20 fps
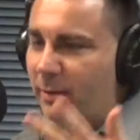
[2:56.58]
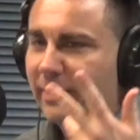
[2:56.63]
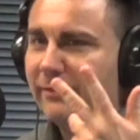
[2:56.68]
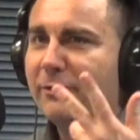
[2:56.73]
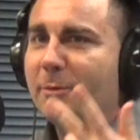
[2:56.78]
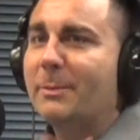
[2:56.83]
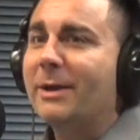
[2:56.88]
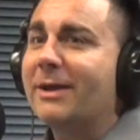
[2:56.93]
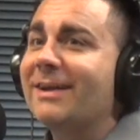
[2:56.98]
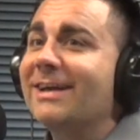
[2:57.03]

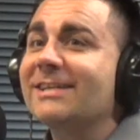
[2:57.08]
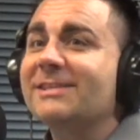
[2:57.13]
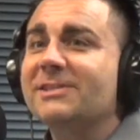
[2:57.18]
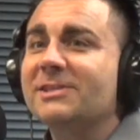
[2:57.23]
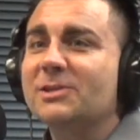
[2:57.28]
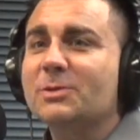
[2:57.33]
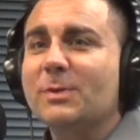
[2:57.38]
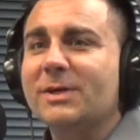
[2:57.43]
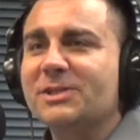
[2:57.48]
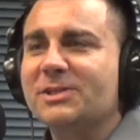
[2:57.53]
believe I'm going to ask
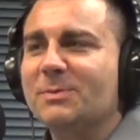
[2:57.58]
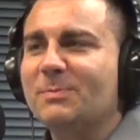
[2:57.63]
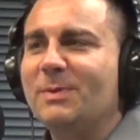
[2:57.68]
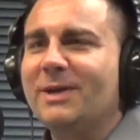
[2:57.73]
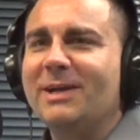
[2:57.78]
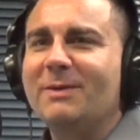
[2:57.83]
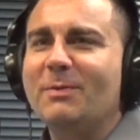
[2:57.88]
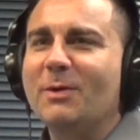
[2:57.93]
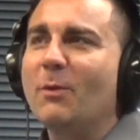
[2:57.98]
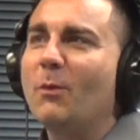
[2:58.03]
this question,
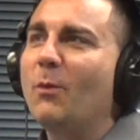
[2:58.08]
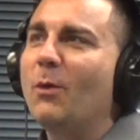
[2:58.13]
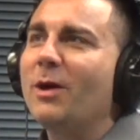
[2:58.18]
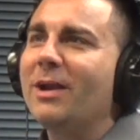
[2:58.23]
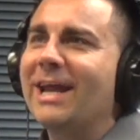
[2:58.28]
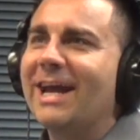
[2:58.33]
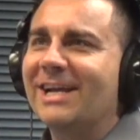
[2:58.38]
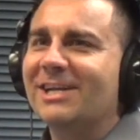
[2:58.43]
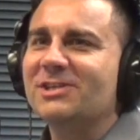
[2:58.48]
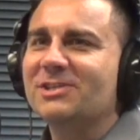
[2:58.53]
Peter, but
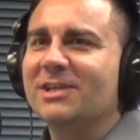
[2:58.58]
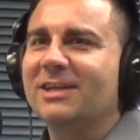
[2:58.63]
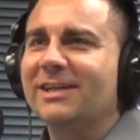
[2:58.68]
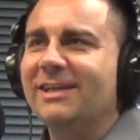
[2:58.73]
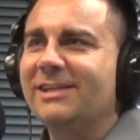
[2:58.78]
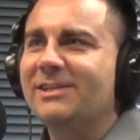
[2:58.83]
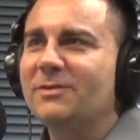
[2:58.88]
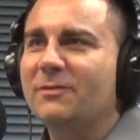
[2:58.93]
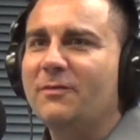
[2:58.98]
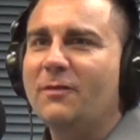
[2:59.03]
what
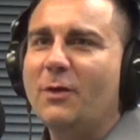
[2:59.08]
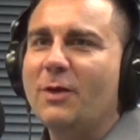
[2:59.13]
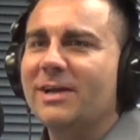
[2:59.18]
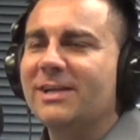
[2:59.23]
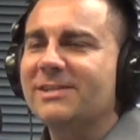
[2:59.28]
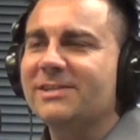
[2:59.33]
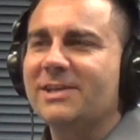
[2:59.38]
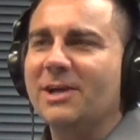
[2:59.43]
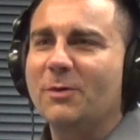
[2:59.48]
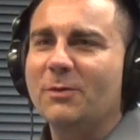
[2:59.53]
actually
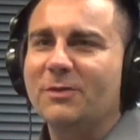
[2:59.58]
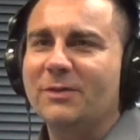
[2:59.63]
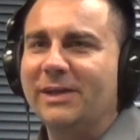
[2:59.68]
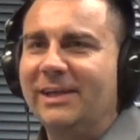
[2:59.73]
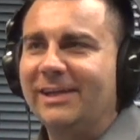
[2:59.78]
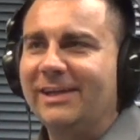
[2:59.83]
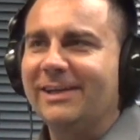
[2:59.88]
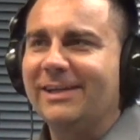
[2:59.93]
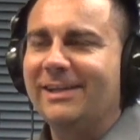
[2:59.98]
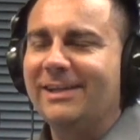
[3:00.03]
defines
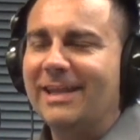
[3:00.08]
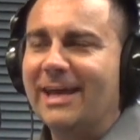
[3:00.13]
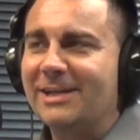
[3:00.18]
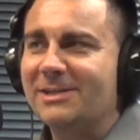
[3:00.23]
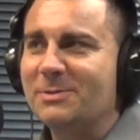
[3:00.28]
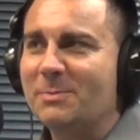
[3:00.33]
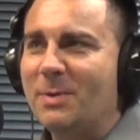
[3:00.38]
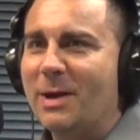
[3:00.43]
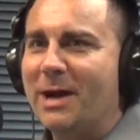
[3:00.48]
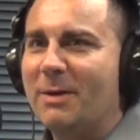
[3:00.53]
healthy in
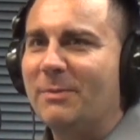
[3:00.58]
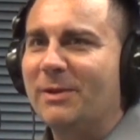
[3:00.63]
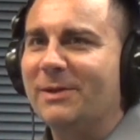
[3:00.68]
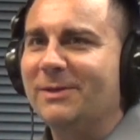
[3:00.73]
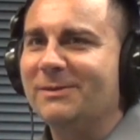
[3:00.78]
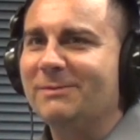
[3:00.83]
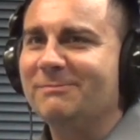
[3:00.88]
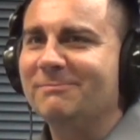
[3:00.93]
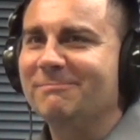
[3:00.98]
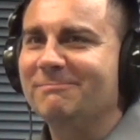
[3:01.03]
that department?